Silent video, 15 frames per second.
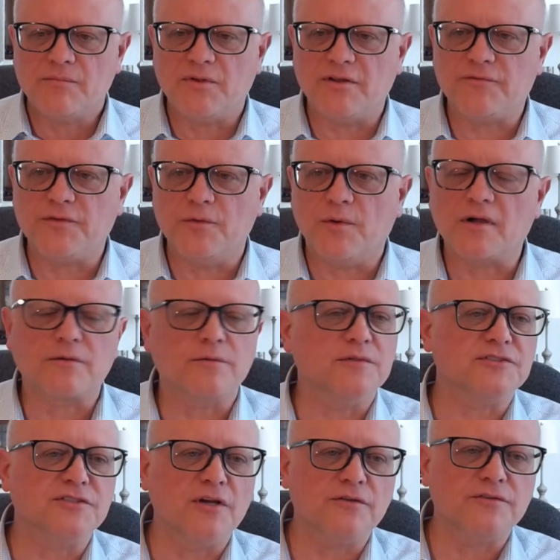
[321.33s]
But if you walk
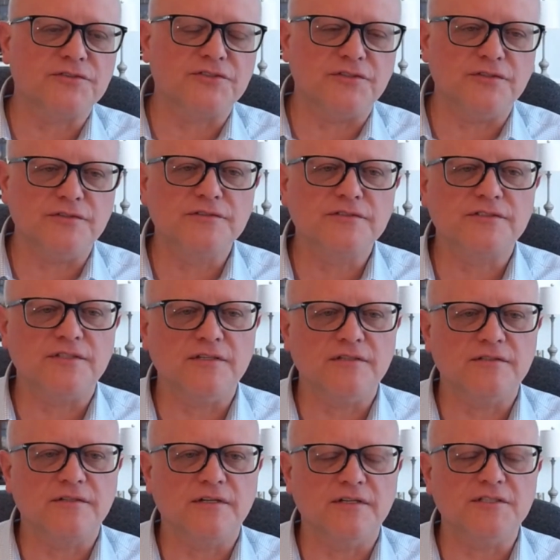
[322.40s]
with snowshoes,
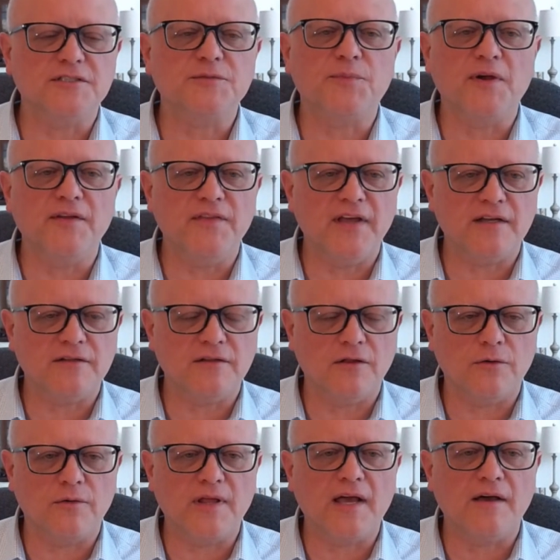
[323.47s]
you're going to spread that
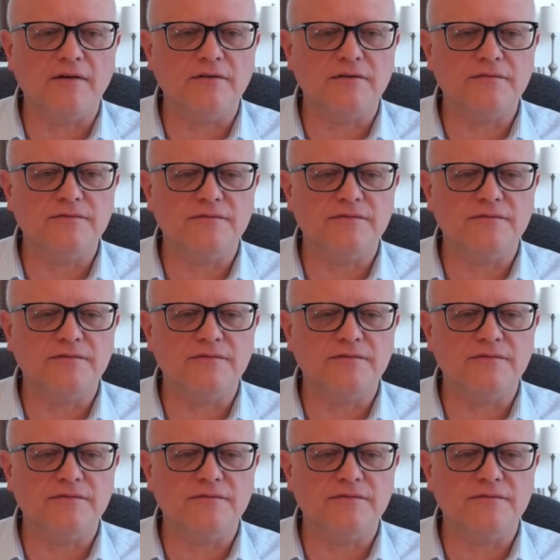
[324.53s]
load out,